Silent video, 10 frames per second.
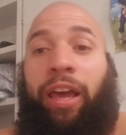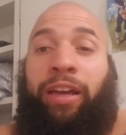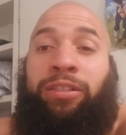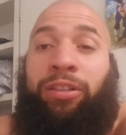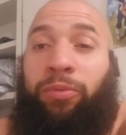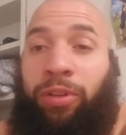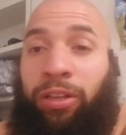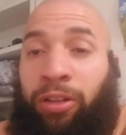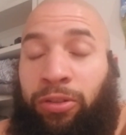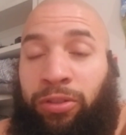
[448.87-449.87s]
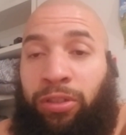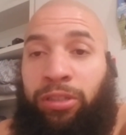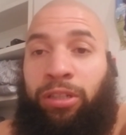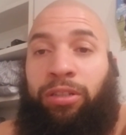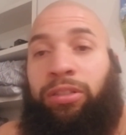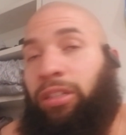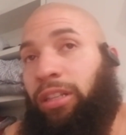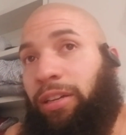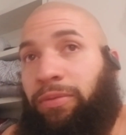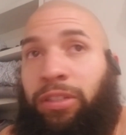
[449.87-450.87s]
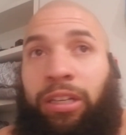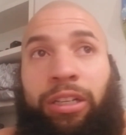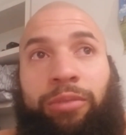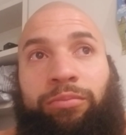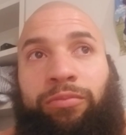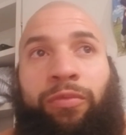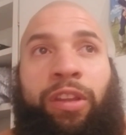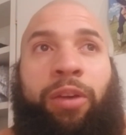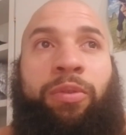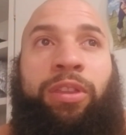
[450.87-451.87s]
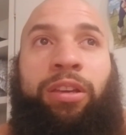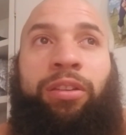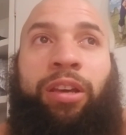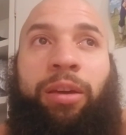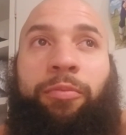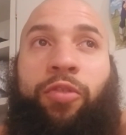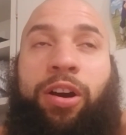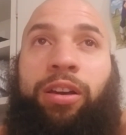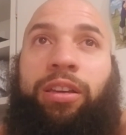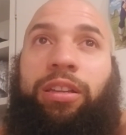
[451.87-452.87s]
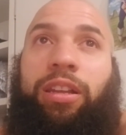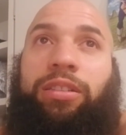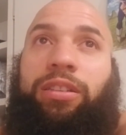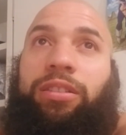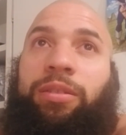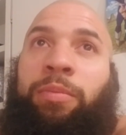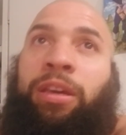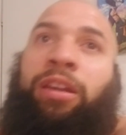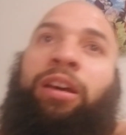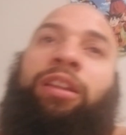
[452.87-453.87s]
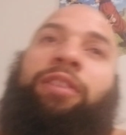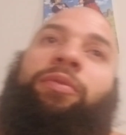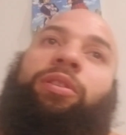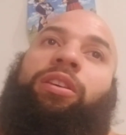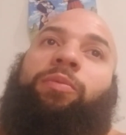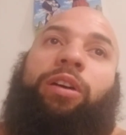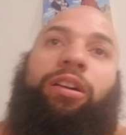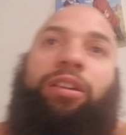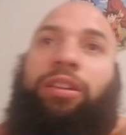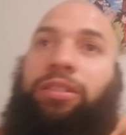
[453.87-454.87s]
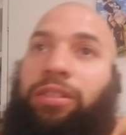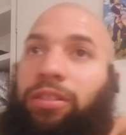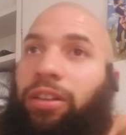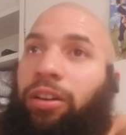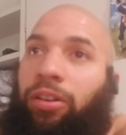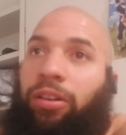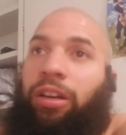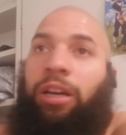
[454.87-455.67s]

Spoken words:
actually really close to each other. She lives like within like walking distance of me, and I live within walking distance of her.